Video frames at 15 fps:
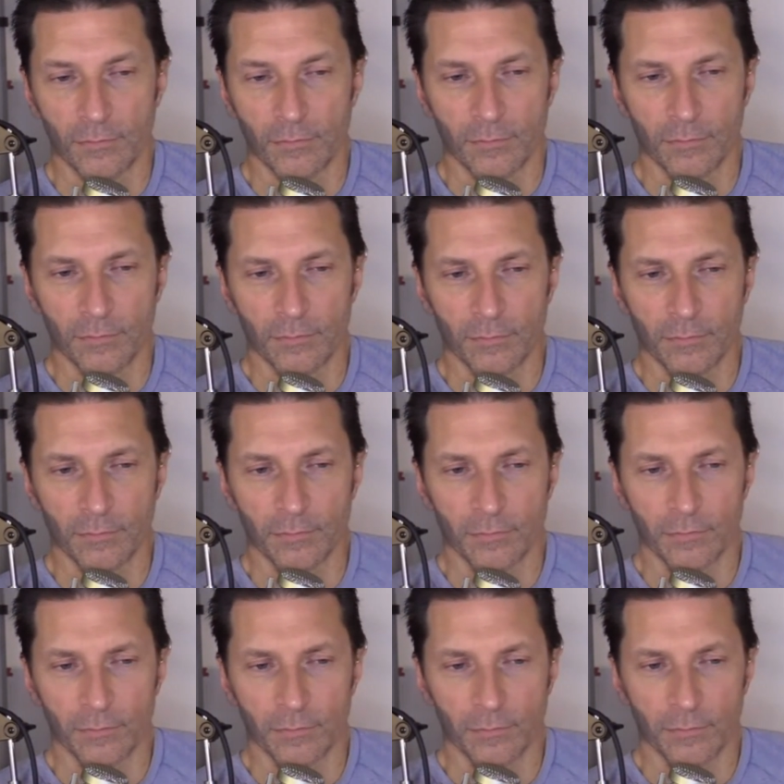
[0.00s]

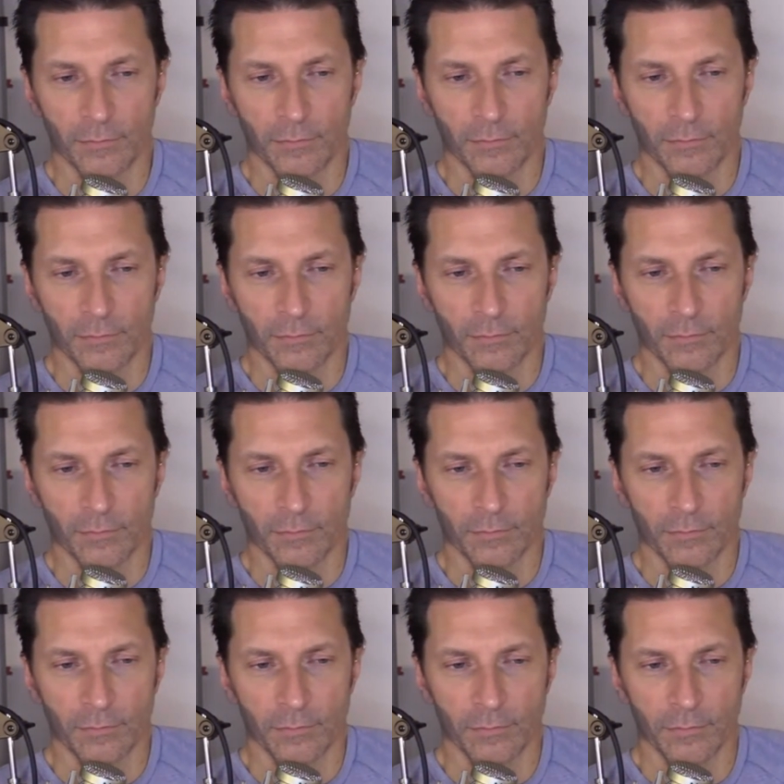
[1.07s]

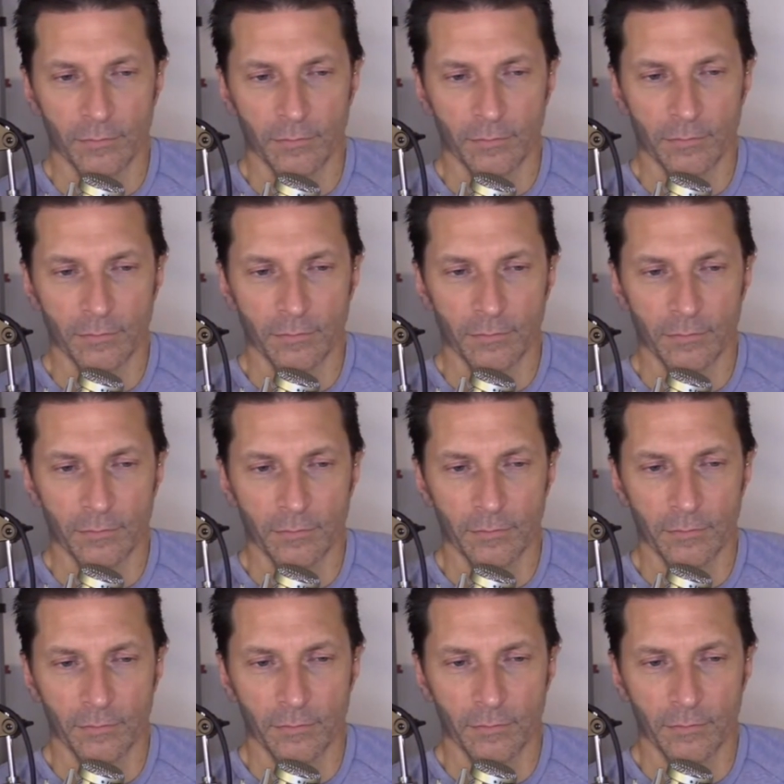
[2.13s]

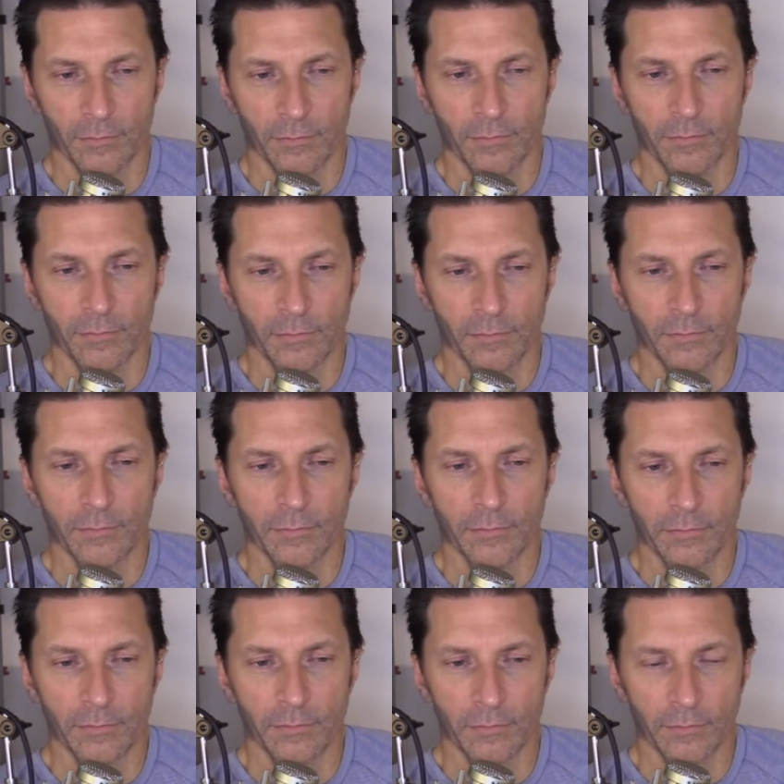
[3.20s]

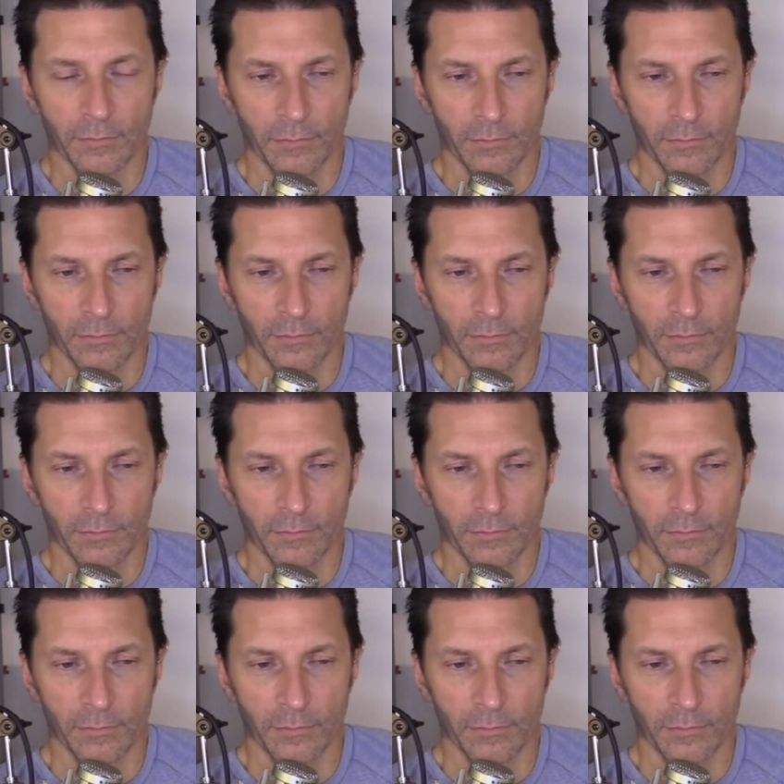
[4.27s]
The person shown says nothing.